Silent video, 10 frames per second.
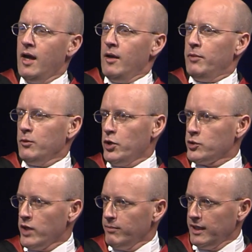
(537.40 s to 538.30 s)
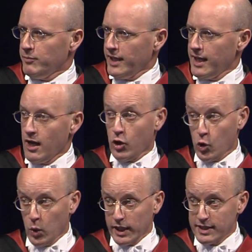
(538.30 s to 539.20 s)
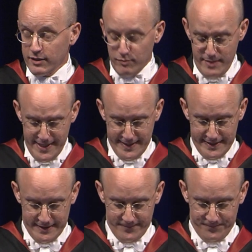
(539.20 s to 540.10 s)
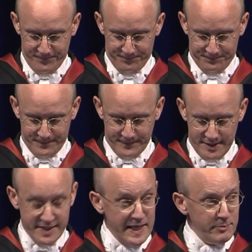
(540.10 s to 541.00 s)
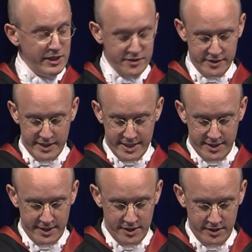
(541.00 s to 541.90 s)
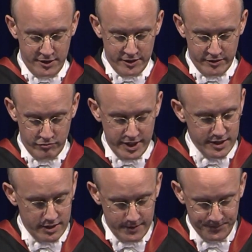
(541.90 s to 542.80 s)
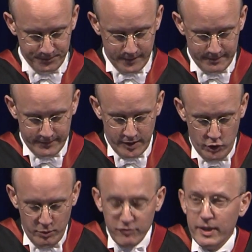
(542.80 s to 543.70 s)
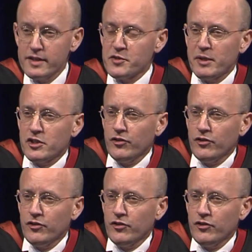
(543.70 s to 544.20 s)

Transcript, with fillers: But what do I mean by quality of mind? To help answer that, I turn to the writer whom I've made a special